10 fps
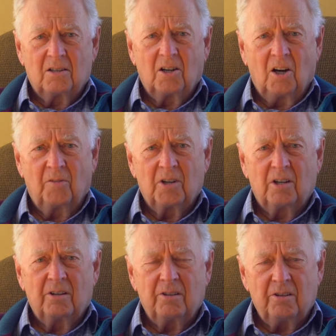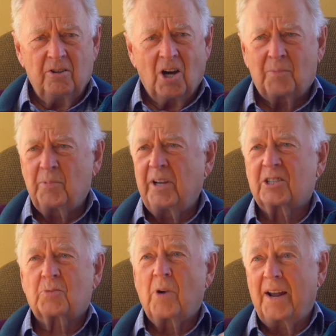of not being
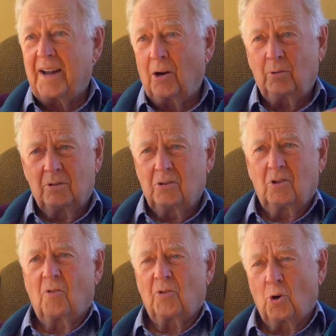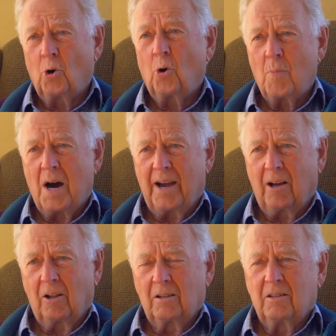spread out over the whole mile.